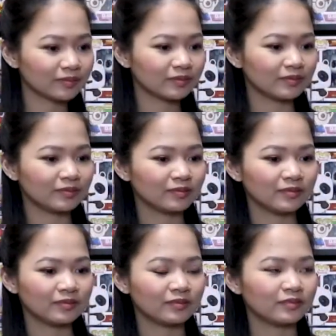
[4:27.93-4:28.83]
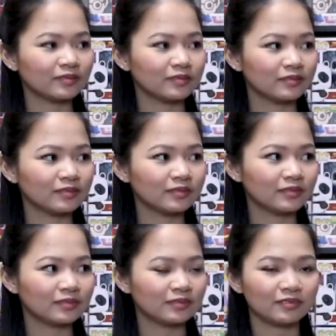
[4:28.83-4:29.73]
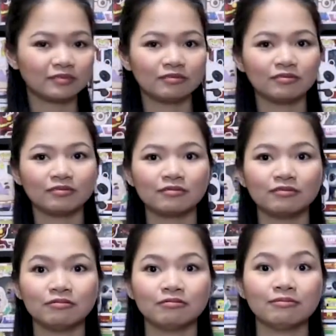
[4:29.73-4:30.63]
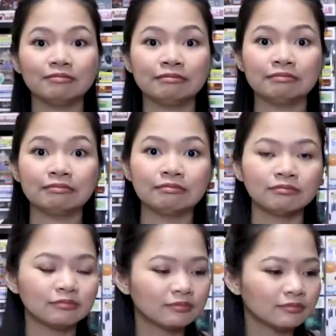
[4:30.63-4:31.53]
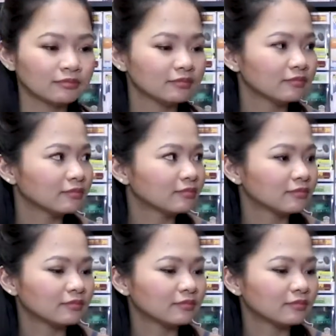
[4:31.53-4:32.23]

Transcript: [no speech]